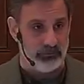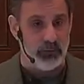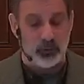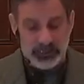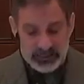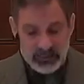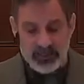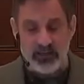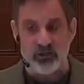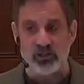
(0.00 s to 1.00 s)
And we'll get to
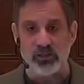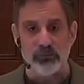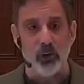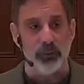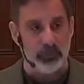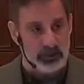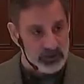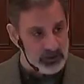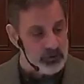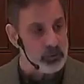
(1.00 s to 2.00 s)
that in just a moment. I'm going
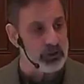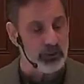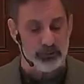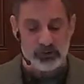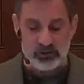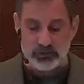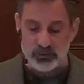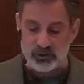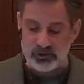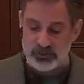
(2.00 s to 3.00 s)
to give you a couple of
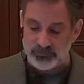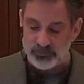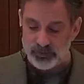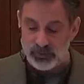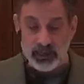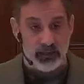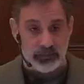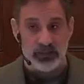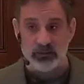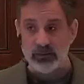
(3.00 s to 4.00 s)
scriptures, and I'm
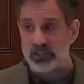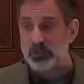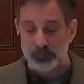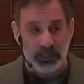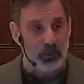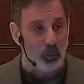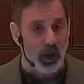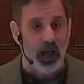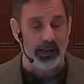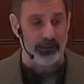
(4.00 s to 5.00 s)
going to explain
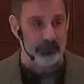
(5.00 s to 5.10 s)
why.